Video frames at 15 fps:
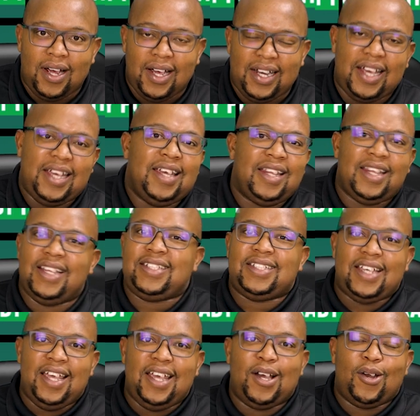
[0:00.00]
And I hear that
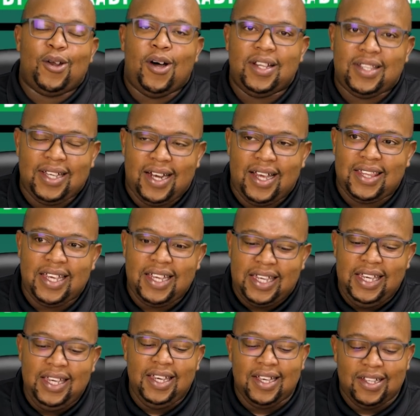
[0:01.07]
saying a lot. And I think
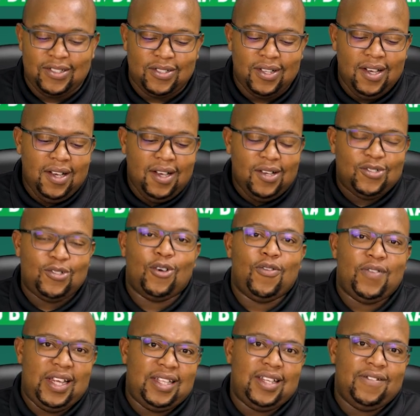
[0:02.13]
he is sort
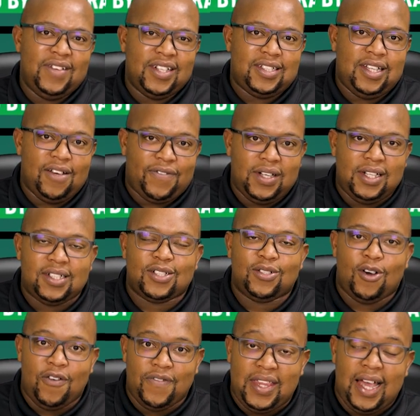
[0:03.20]
of the definition
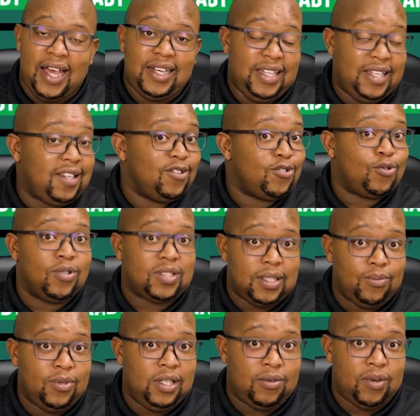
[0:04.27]
of that. He can score
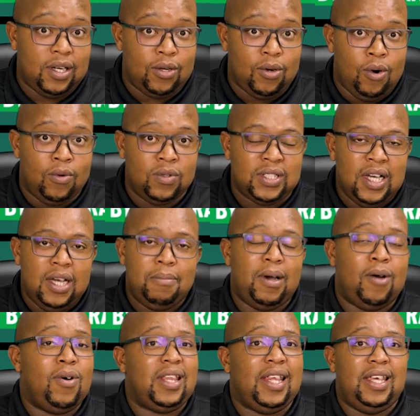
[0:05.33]
some really great goals,
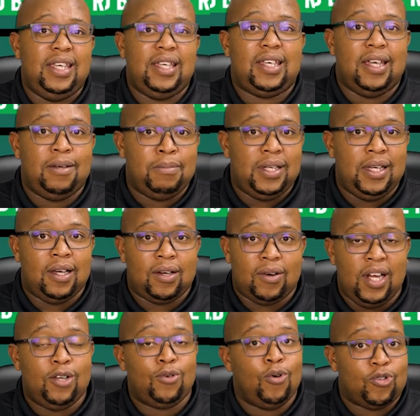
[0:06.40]
but whether he can be a
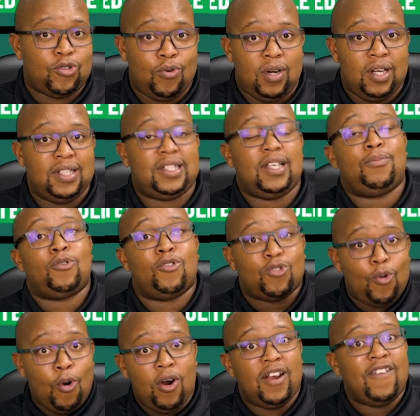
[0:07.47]
great goal scorer in terms of
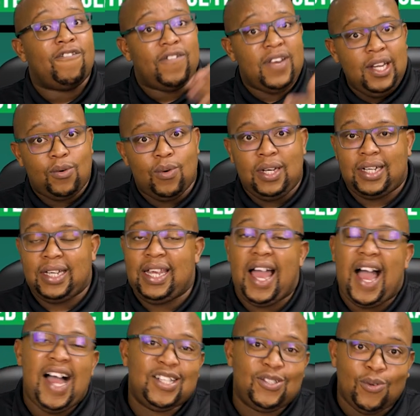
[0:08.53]
scoring frequently,
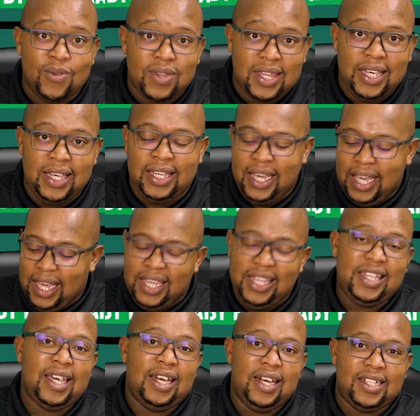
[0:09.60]
I don't think
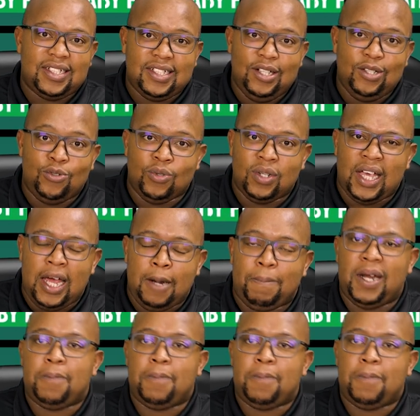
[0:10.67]
he can necessarily do that.